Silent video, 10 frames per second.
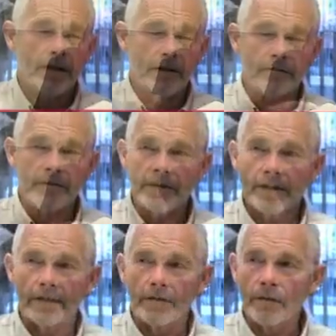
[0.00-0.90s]
and
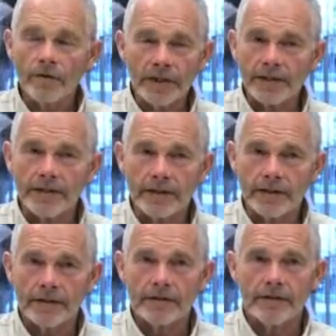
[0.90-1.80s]
we
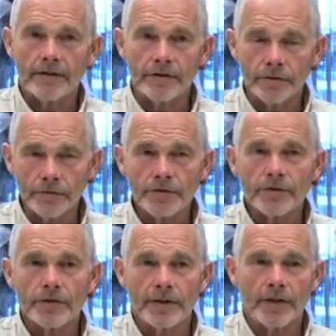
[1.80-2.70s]
already
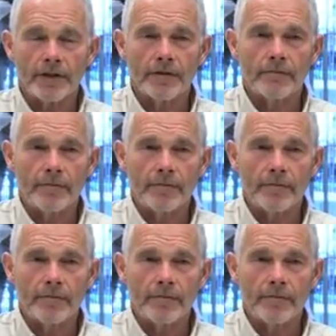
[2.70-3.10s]
use the